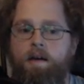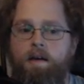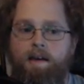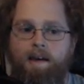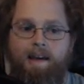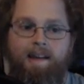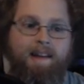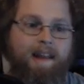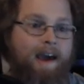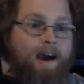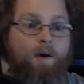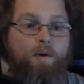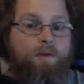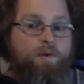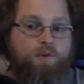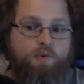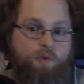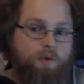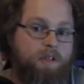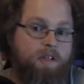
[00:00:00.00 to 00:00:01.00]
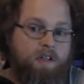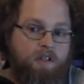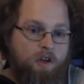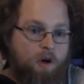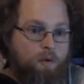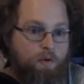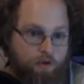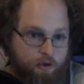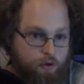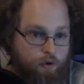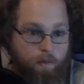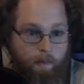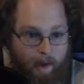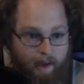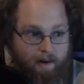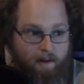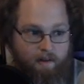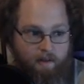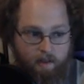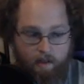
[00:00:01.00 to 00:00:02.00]
And now there's really no true
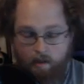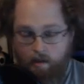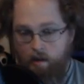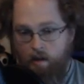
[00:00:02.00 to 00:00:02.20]
penalty.